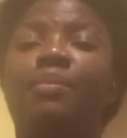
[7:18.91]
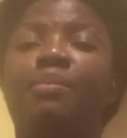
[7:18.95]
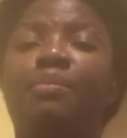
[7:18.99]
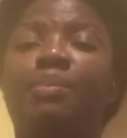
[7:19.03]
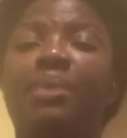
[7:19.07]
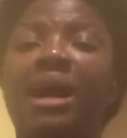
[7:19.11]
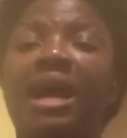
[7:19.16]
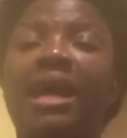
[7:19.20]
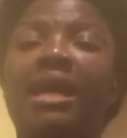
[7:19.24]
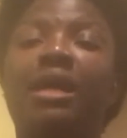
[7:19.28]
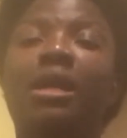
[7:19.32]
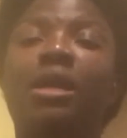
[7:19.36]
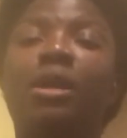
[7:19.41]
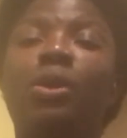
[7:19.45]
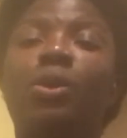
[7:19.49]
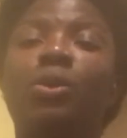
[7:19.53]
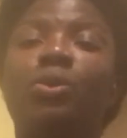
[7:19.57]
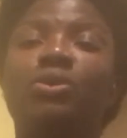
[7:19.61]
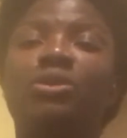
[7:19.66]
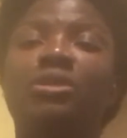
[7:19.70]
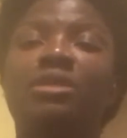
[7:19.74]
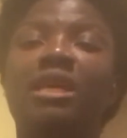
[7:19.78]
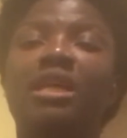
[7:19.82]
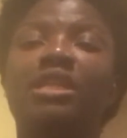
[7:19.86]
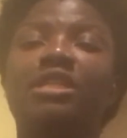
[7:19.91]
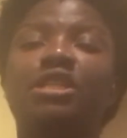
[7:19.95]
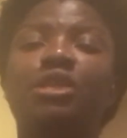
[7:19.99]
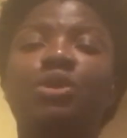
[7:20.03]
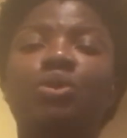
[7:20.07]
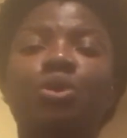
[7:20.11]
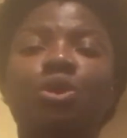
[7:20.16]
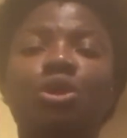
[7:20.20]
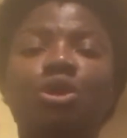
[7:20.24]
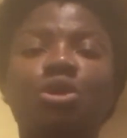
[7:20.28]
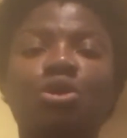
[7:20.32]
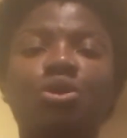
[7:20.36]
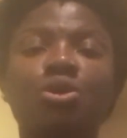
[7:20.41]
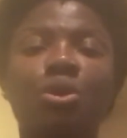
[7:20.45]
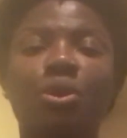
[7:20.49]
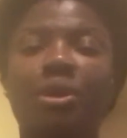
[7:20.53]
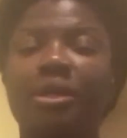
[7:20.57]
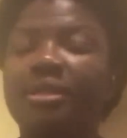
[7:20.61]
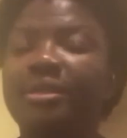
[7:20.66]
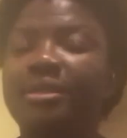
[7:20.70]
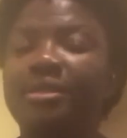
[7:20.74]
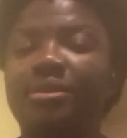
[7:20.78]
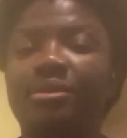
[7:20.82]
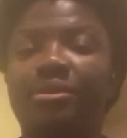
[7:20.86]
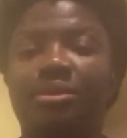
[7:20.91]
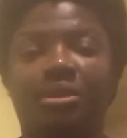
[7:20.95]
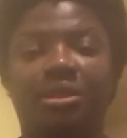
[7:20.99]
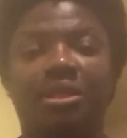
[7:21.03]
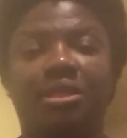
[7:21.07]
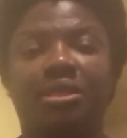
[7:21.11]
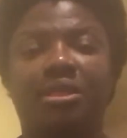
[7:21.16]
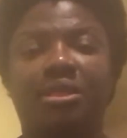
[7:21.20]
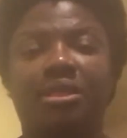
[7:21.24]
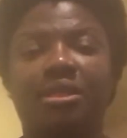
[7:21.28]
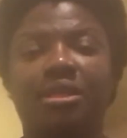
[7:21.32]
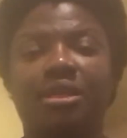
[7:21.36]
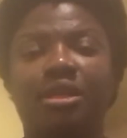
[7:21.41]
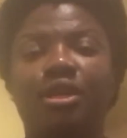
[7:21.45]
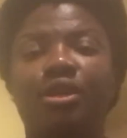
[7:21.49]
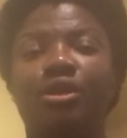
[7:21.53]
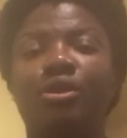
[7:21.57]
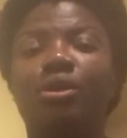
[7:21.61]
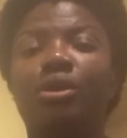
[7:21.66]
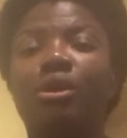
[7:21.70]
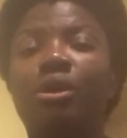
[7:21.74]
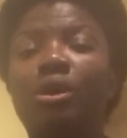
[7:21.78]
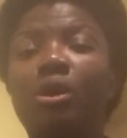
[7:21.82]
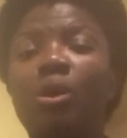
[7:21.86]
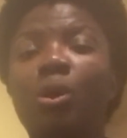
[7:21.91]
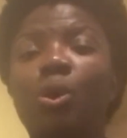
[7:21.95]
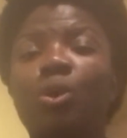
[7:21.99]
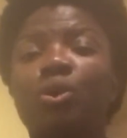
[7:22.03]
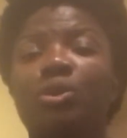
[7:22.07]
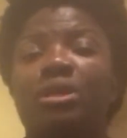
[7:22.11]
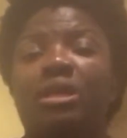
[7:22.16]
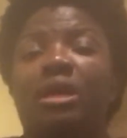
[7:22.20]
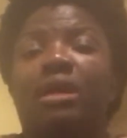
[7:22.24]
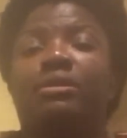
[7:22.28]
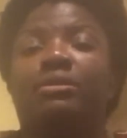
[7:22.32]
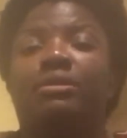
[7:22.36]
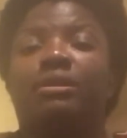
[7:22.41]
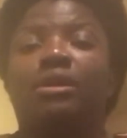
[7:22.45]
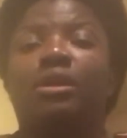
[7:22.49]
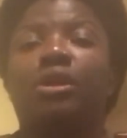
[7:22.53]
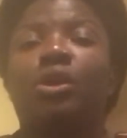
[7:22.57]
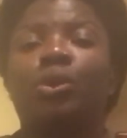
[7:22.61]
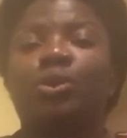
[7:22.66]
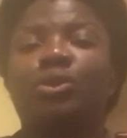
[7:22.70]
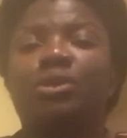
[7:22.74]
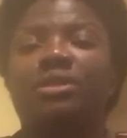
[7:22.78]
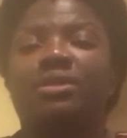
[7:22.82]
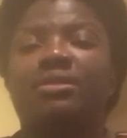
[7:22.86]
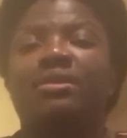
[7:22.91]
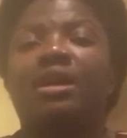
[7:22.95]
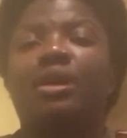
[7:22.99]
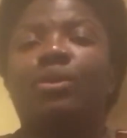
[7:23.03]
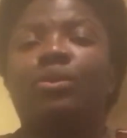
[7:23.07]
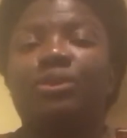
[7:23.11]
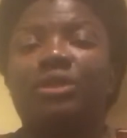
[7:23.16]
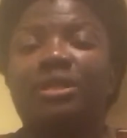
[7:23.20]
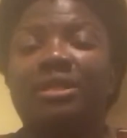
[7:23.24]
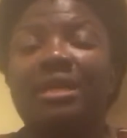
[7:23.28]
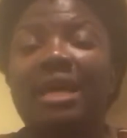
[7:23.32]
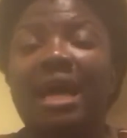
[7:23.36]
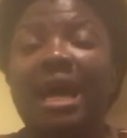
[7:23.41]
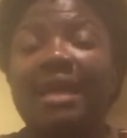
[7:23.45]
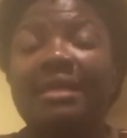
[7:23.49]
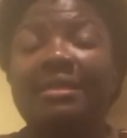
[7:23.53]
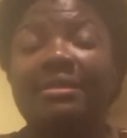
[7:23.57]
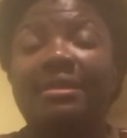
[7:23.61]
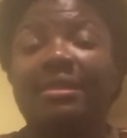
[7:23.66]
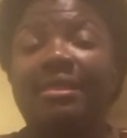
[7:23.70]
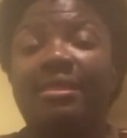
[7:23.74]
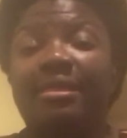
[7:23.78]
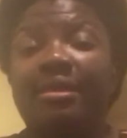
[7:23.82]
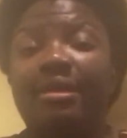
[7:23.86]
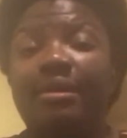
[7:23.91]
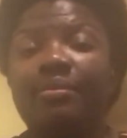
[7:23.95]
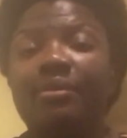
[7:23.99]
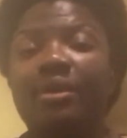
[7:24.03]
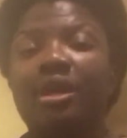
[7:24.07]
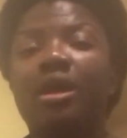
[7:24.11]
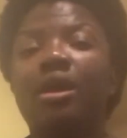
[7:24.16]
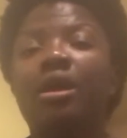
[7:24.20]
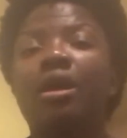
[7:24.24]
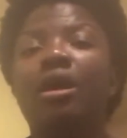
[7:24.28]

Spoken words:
buy clothes that they will grow into it, not clothes that will tighten them,